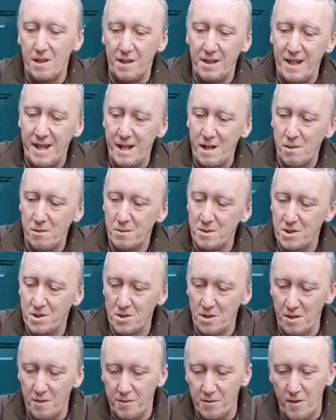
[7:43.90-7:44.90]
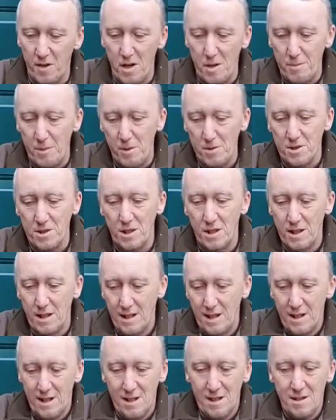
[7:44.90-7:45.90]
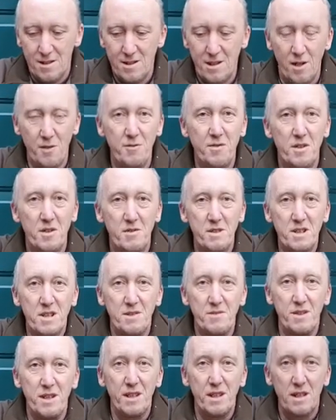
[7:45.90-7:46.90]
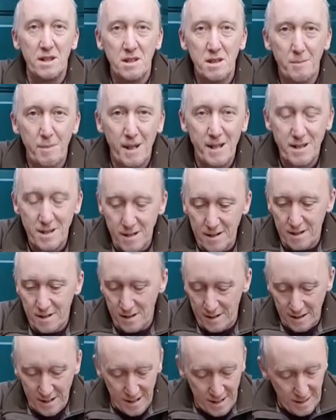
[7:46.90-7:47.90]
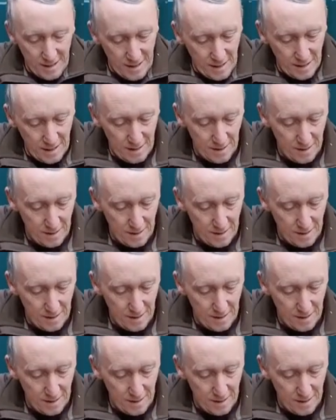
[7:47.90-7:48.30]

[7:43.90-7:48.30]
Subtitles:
Now we just got the Firebox. So for the rest of it, you're basically going to need